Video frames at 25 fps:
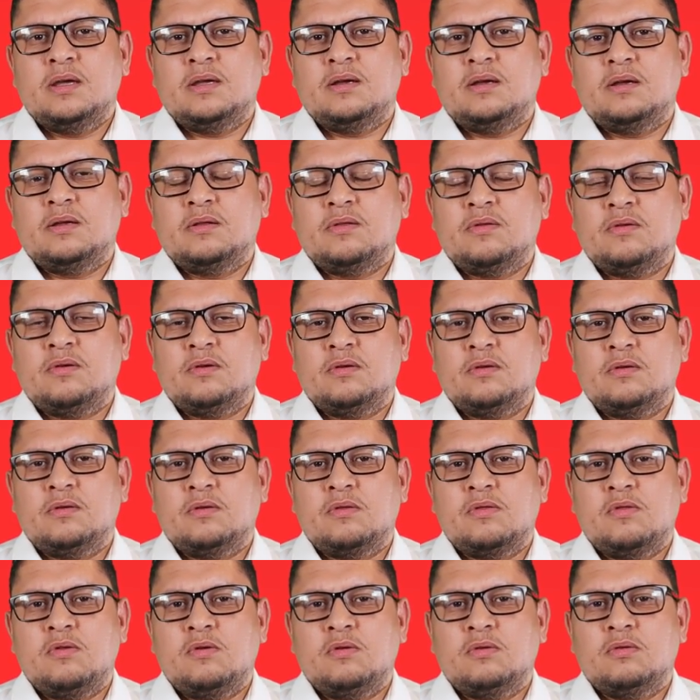uh,
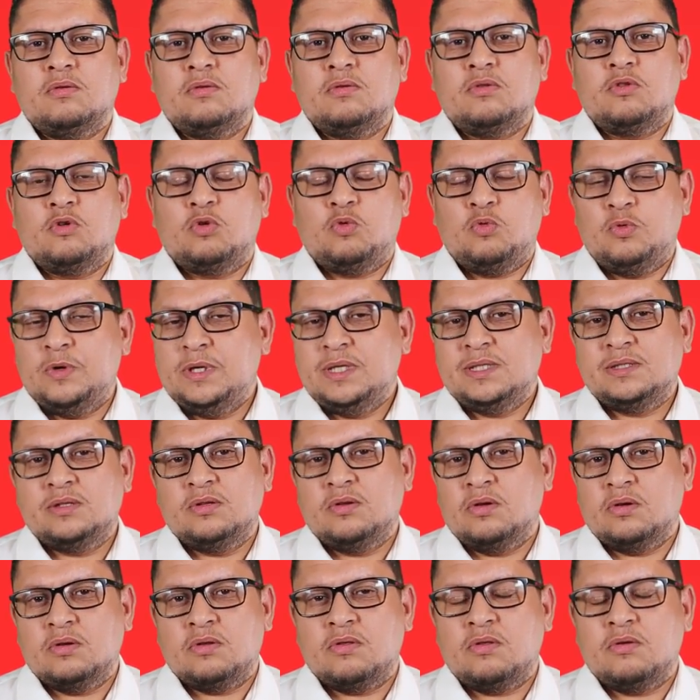the, the the quiz,
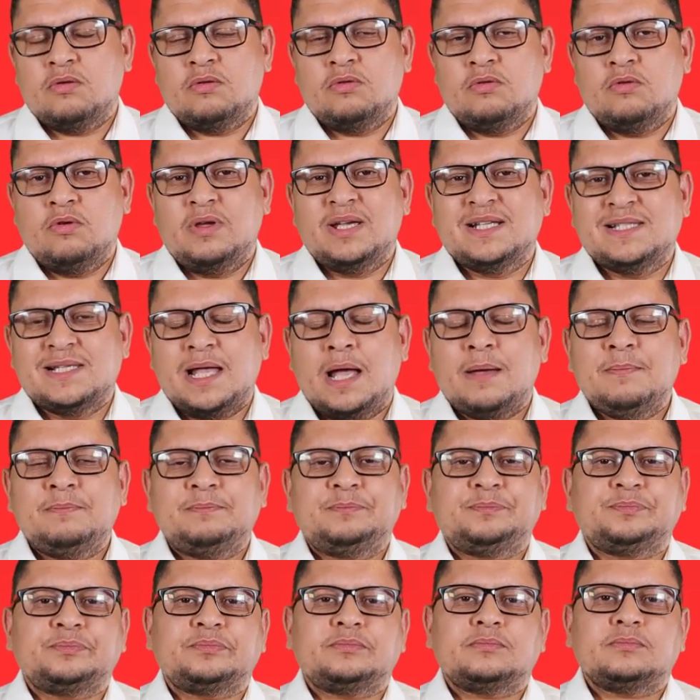the, the, the
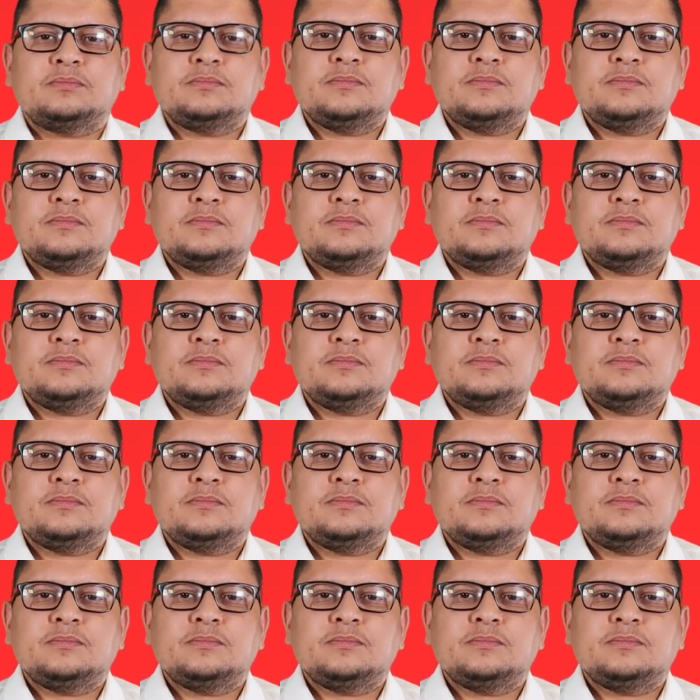exam,